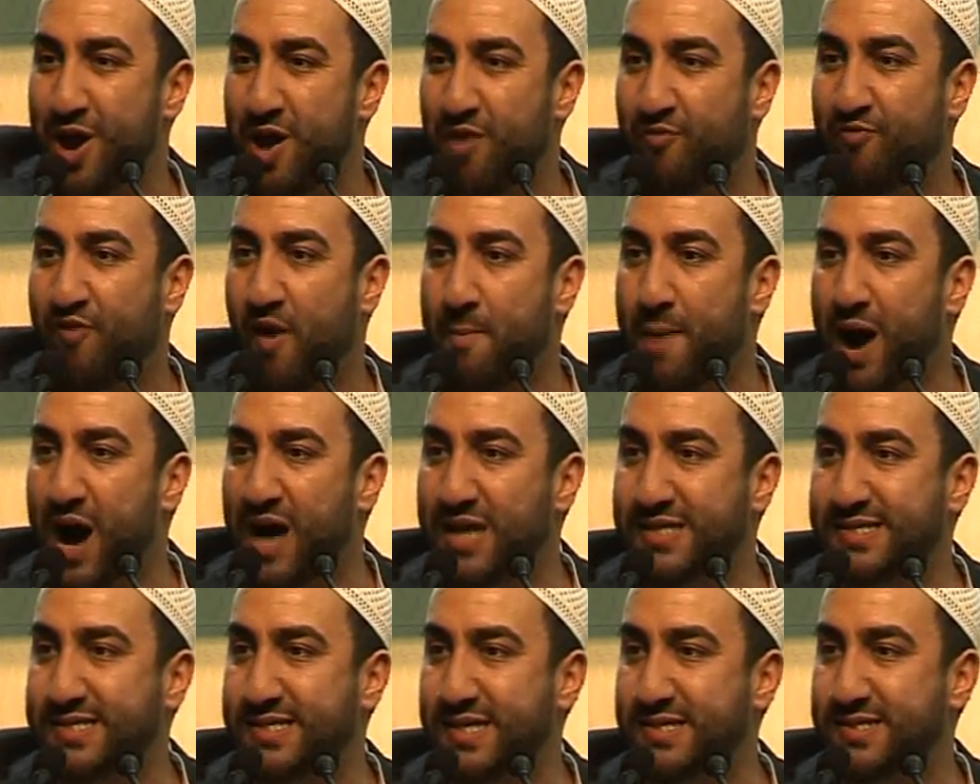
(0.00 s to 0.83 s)
From
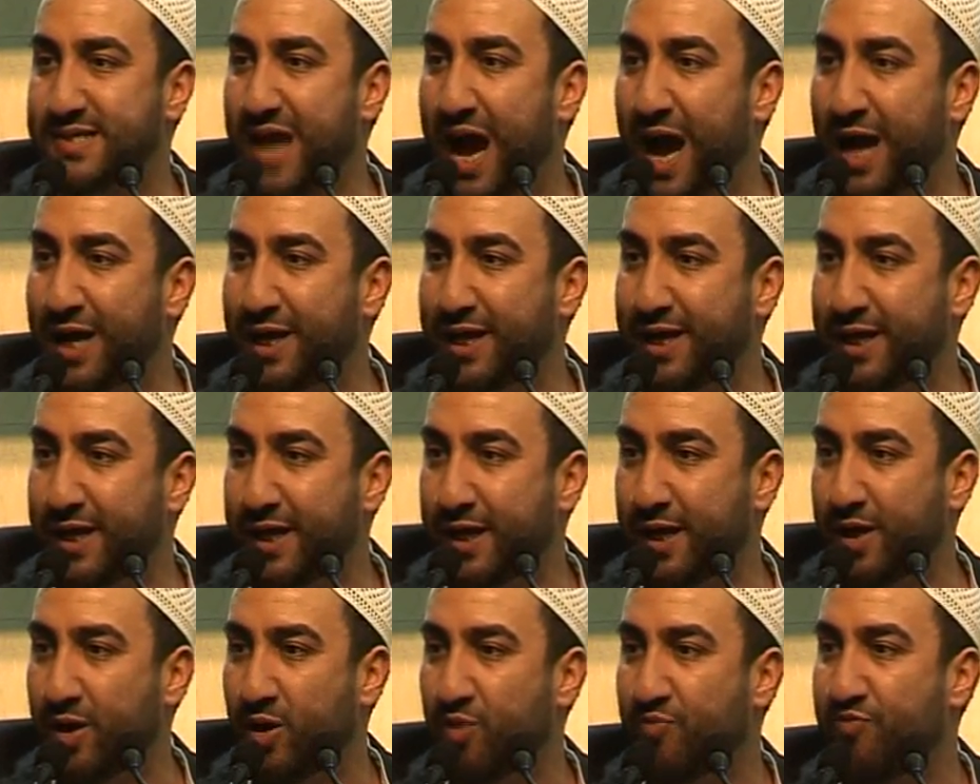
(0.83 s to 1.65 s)
us is
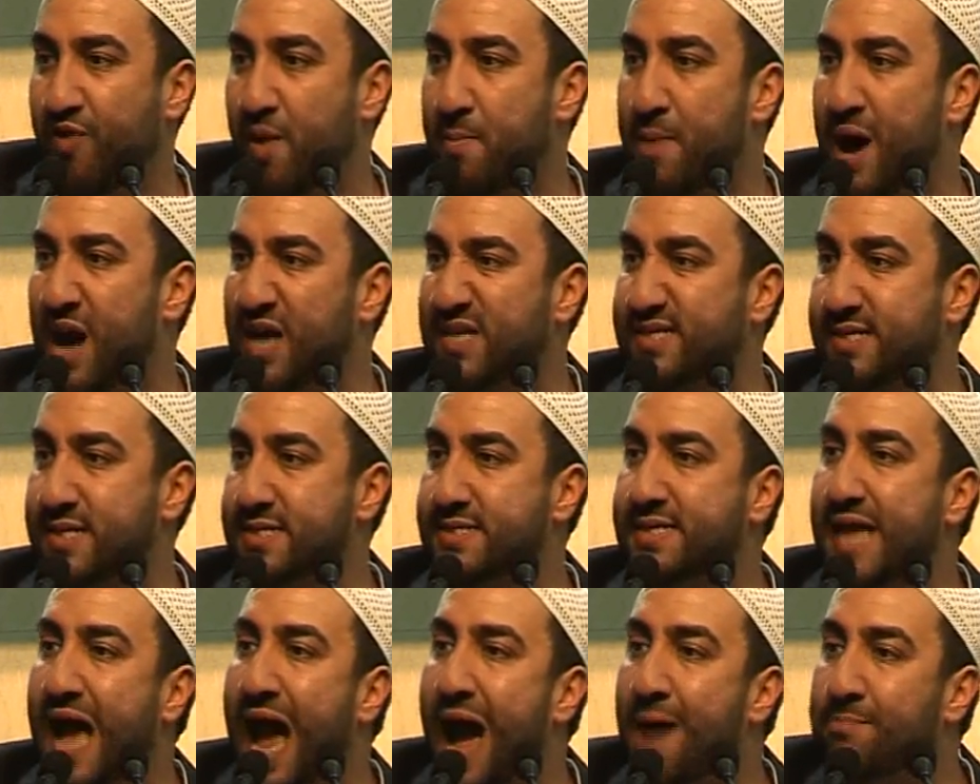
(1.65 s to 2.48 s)
Ali, from us
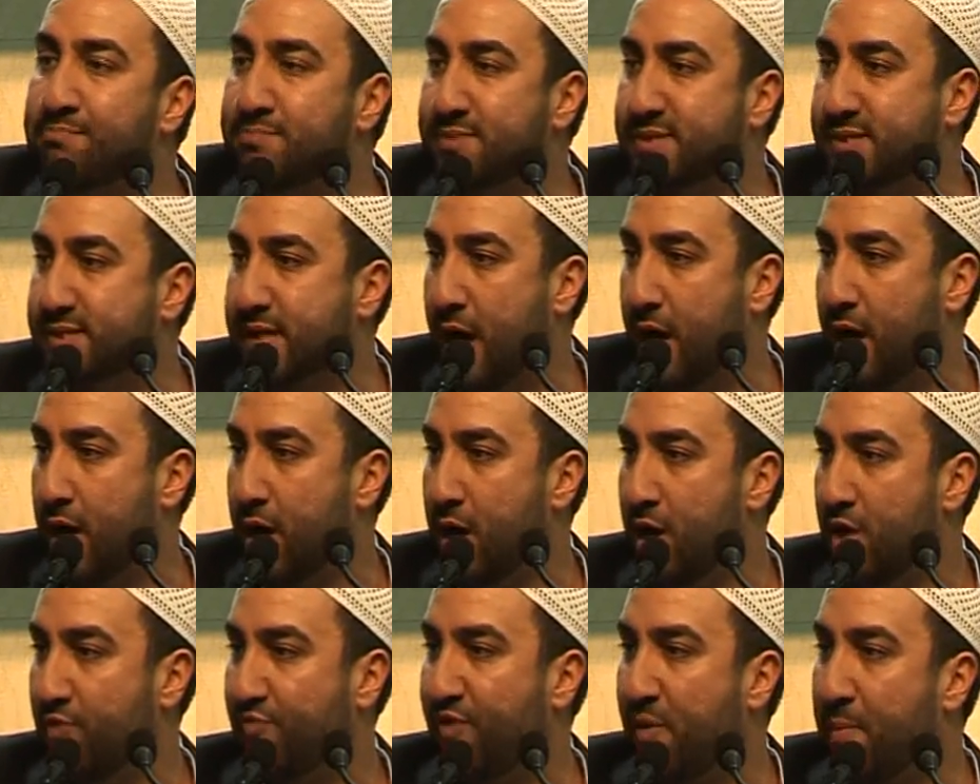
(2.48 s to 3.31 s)
is Hamza,
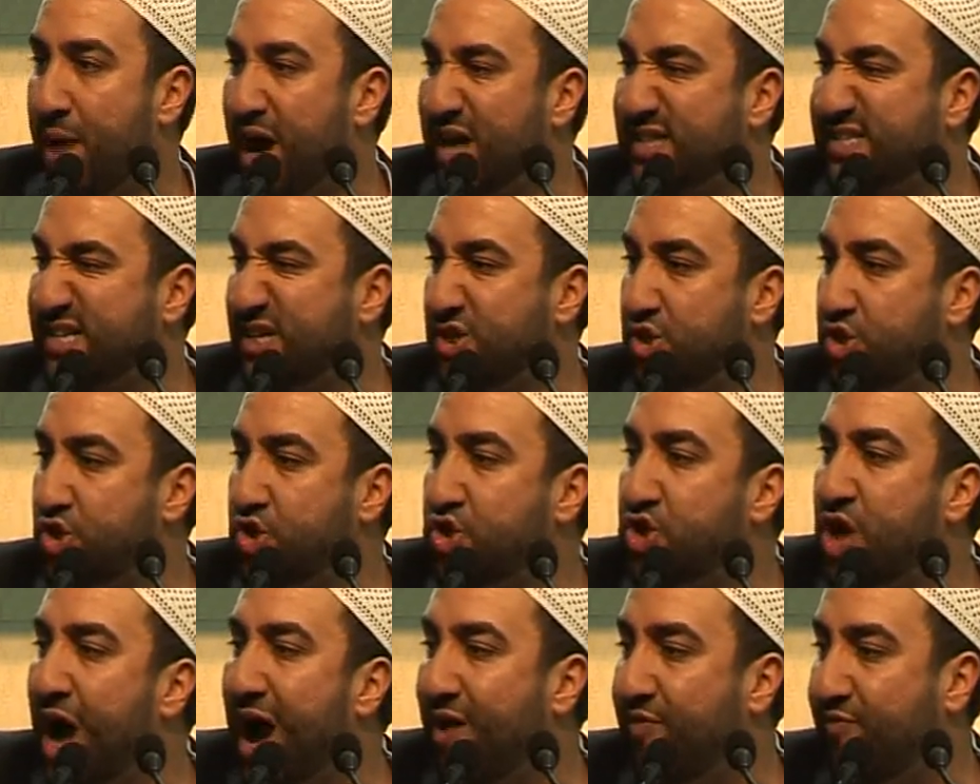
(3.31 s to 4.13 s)
from us is
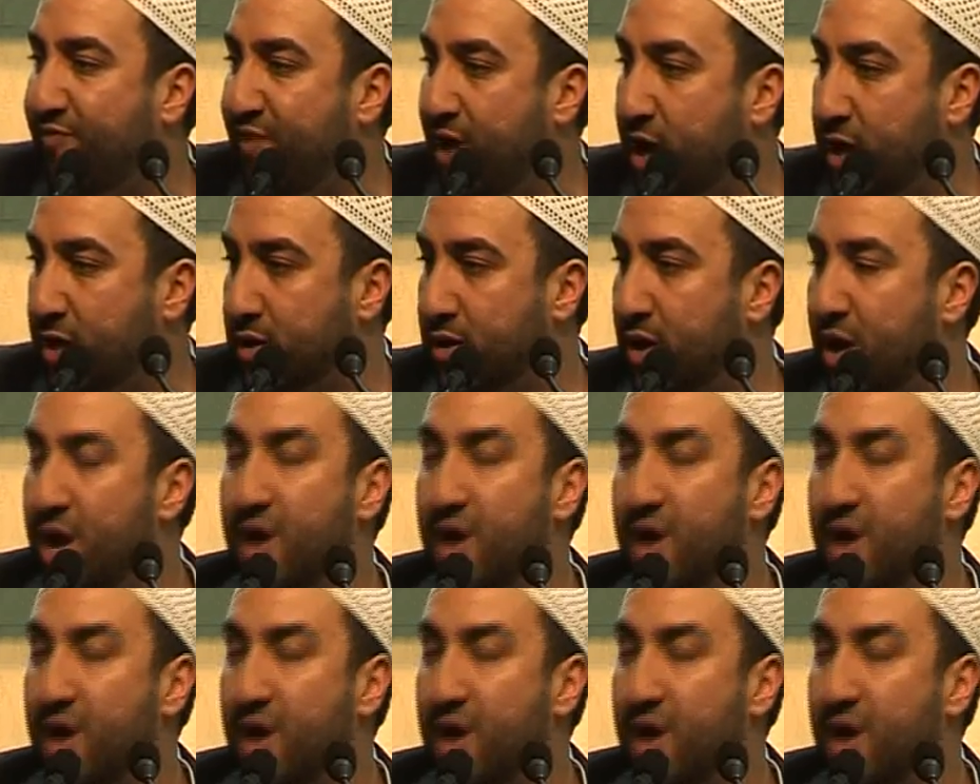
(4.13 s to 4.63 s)
Ja'far,